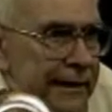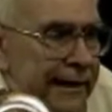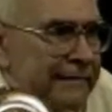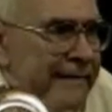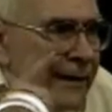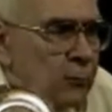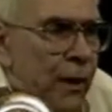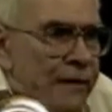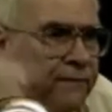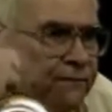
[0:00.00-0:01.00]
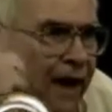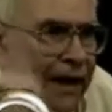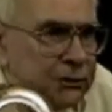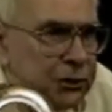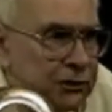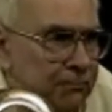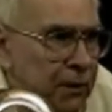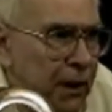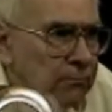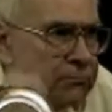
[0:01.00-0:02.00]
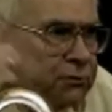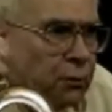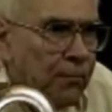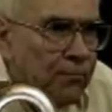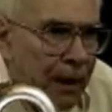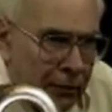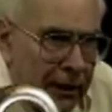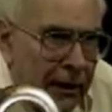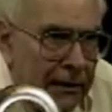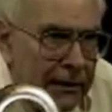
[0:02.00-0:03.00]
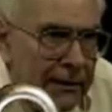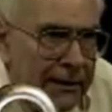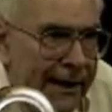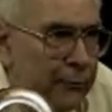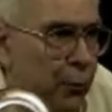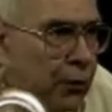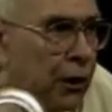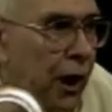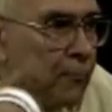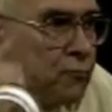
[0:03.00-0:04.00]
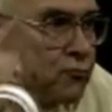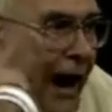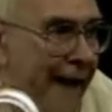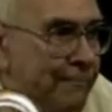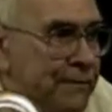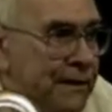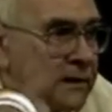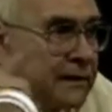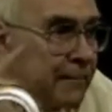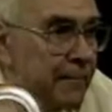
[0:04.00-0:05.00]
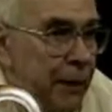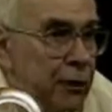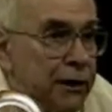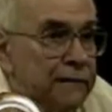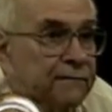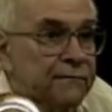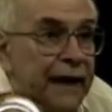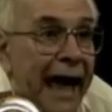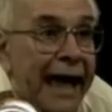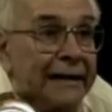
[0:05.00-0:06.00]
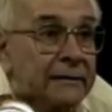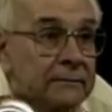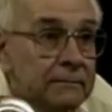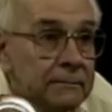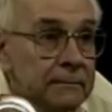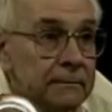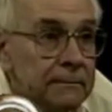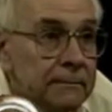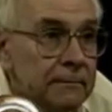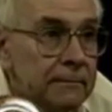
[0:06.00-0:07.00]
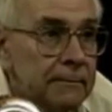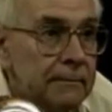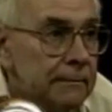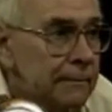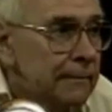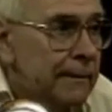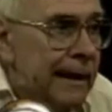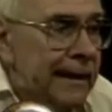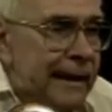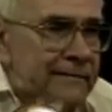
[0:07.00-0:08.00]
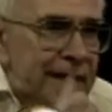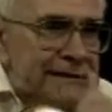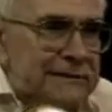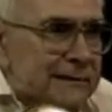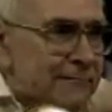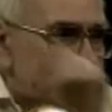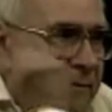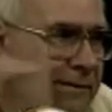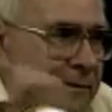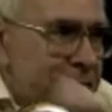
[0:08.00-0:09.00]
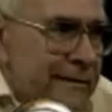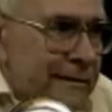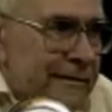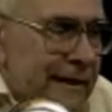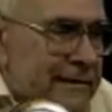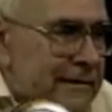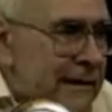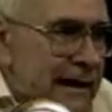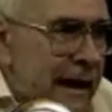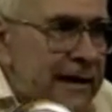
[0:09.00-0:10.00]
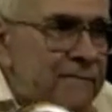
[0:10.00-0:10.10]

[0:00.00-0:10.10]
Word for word: is that when fascism comes to America, it will come wrapped in an American flag. And that's something that I